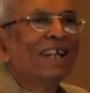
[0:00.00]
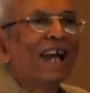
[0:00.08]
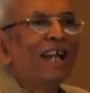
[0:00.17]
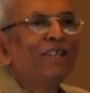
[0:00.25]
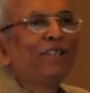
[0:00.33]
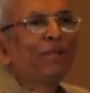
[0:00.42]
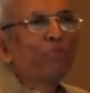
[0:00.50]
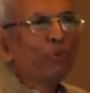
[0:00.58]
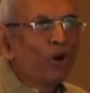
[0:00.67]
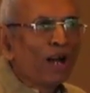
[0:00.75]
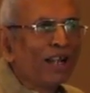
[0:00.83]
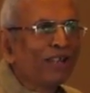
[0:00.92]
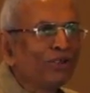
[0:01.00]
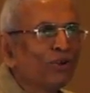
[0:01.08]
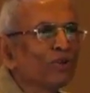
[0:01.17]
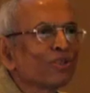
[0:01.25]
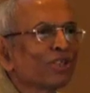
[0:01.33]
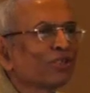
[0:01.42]
And Tipu had
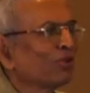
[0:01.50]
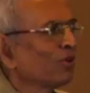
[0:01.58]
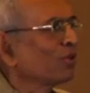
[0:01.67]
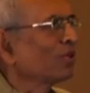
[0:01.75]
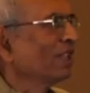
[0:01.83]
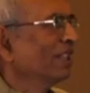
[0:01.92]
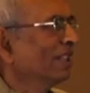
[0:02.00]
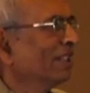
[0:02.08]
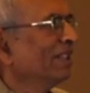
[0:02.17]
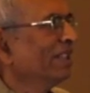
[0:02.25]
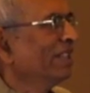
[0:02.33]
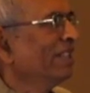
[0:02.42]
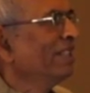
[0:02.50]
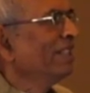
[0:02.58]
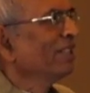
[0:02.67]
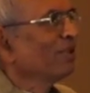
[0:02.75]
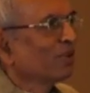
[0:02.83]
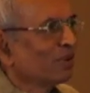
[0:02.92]
no such notion. The
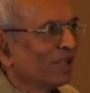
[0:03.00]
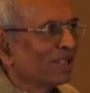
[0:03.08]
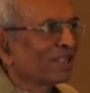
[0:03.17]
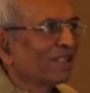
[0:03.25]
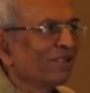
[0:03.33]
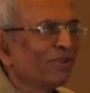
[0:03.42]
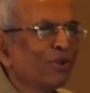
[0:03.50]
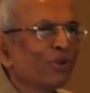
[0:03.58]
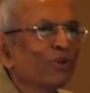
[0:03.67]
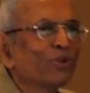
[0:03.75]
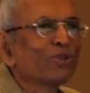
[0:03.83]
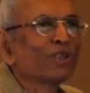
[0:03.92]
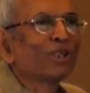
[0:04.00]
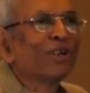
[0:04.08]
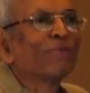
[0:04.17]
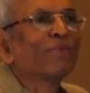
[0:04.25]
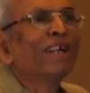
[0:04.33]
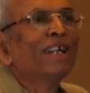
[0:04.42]
Indian rulers had no notion
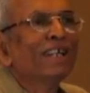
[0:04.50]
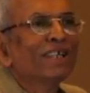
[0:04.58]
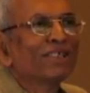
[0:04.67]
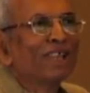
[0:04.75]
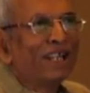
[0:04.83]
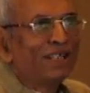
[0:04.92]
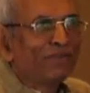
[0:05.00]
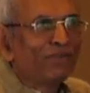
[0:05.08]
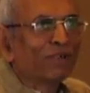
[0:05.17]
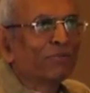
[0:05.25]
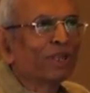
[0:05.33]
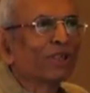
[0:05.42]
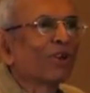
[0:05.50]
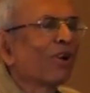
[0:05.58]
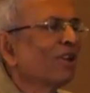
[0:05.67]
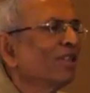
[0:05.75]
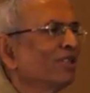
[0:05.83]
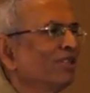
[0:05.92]
of scientific
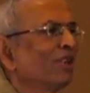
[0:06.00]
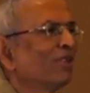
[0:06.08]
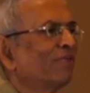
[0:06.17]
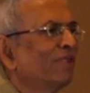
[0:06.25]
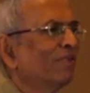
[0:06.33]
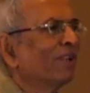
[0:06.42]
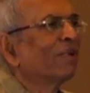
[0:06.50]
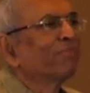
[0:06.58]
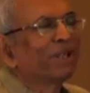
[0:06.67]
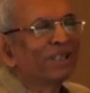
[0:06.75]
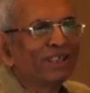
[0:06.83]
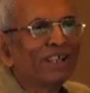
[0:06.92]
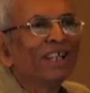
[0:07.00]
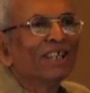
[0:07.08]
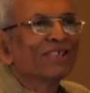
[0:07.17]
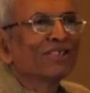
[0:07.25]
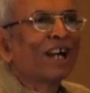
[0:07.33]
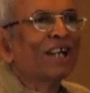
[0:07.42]
methodology of developing
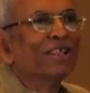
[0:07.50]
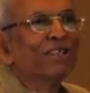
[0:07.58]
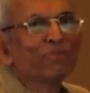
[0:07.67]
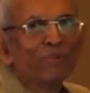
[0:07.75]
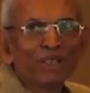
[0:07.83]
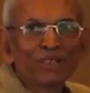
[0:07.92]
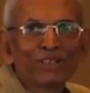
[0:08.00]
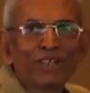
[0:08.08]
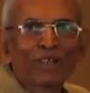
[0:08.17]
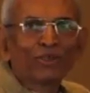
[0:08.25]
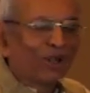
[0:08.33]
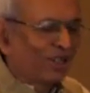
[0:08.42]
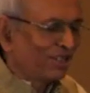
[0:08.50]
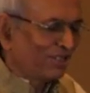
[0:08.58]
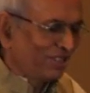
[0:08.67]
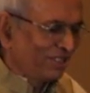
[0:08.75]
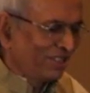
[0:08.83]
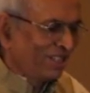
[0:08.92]
science-based
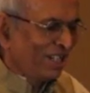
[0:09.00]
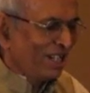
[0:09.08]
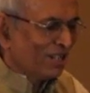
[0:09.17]
technologies.